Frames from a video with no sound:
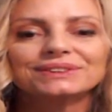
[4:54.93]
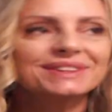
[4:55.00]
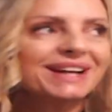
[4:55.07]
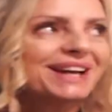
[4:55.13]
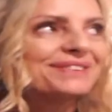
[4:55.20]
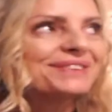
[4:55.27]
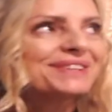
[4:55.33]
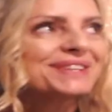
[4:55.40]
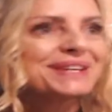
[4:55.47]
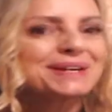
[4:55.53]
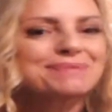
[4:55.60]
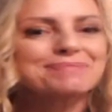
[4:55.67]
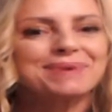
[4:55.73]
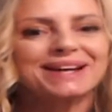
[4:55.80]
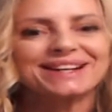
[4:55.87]
everything
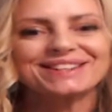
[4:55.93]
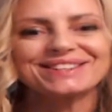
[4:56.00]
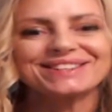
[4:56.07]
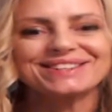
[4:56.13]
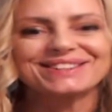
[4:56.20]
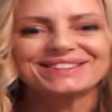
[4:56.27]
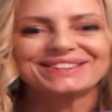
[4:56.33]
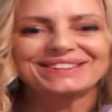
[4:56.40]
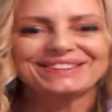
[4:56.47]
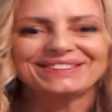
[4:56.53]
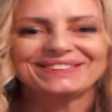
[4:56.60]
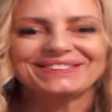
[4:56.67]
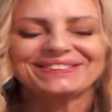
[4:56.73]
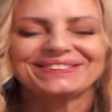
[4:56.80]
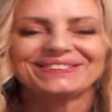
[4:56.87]
about
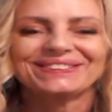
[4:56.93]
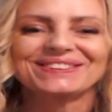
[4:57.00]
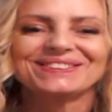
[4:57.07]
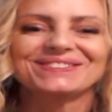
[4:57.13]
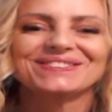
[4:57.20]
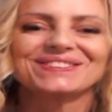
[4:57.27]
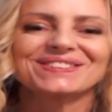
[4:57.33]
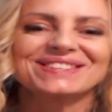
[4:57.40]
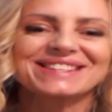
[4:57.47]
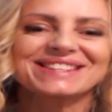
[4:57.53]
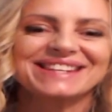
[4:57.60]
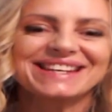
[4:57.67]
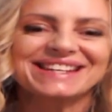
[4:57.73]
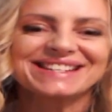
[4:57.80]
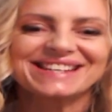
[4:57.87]
you, all of your
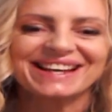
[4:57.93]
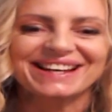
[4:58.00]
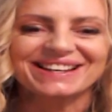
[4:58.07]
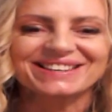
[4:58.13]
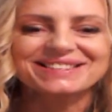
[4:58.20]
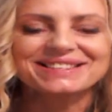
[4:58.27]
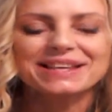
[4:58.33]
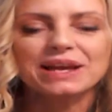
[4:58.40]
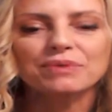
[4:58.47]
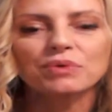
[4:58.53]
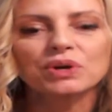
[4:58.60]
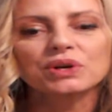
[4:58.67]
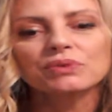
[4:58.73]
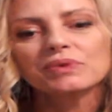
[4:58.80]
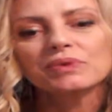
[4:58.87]
details. They
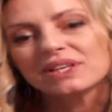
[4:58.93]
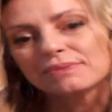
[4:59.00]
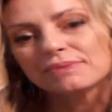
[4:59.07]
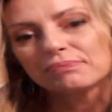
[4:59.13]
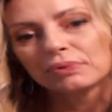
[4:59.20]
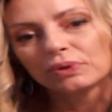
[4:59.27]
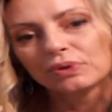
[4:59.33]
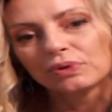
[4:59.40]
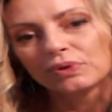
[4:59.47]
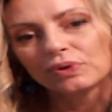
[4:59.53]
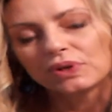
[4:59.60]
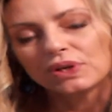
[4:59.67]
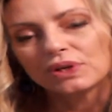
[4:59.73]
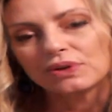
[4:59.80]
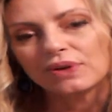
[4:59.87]
want to explore
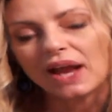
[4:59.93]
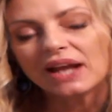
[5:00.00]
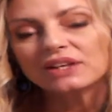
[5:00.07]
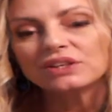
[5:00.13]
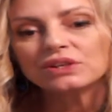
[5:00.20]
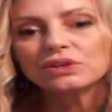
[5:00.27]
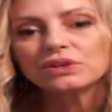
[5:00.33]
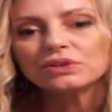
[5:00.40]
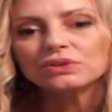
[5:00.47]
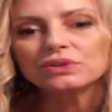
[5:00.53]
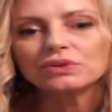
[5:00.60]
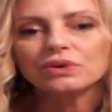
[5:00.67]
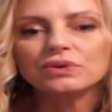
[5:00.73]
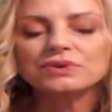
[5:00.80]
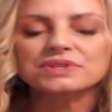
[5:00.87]
you, and
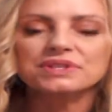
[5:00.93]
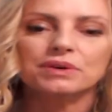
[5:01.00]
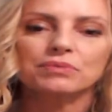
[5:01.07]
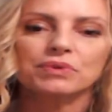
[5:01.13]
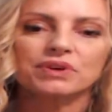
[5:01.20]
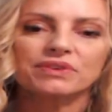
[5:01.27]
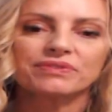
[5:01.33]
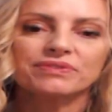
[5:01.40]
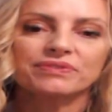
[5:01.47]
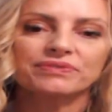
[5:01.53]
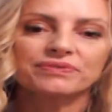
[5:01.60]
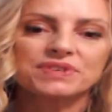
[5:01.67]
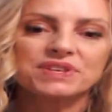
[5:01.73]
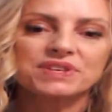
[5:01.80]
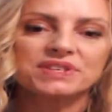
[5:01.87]
you also want to
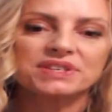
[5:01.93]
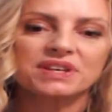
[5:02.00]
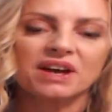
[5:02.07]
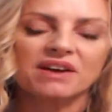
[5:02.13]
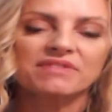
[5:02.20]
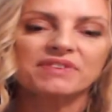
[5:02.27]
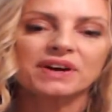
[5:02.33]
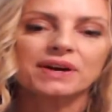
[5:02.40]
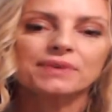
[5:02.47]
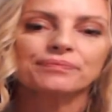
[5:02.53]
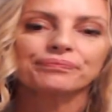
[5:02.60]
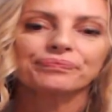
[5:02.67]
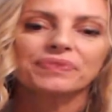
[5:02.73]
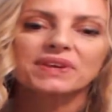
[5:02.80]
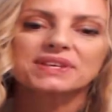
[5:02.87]
discover
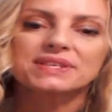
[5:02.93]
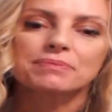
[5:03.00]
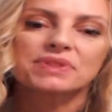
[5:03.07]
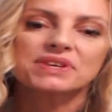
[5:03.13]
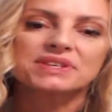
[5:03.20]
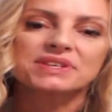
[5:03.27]
some of the